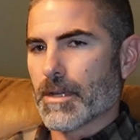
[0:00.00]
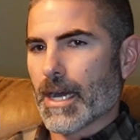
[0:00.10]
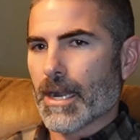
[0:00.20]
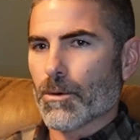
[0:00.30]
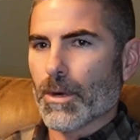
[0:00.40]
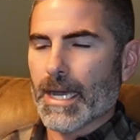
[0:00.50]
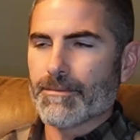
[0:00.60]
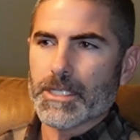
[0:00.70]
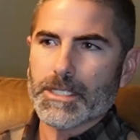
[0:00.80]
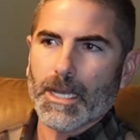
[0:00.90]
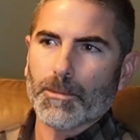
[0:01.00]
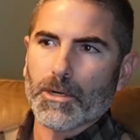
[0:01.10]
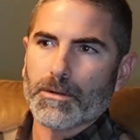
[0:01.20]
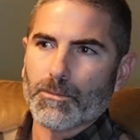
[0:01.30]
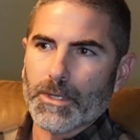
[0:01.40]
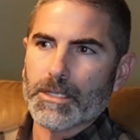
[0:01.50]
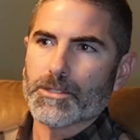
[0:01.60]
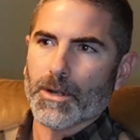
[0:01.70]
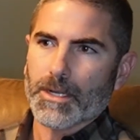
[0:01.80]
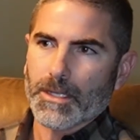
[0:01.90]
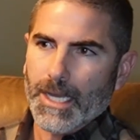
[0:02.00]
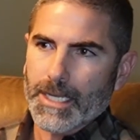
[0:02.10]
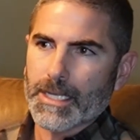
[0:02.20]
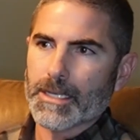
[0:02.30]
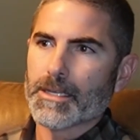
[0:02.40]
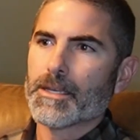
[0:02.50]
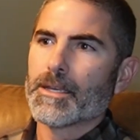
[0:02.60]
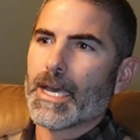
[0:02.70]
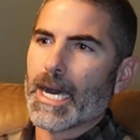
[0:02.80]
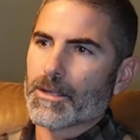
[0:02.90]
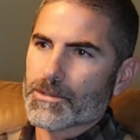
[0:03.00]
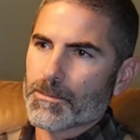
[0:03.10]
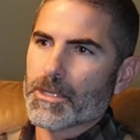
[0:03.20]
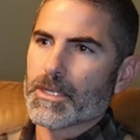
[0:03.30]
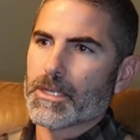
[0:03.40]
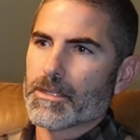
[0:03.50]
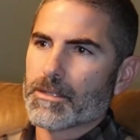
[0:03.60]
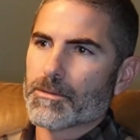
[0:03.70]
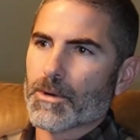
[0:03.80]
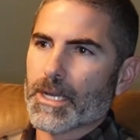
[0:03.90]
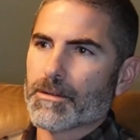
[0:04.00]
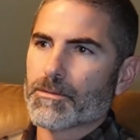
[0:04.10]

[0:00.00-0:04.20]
I arrived this summer, and we started aligning out some of the right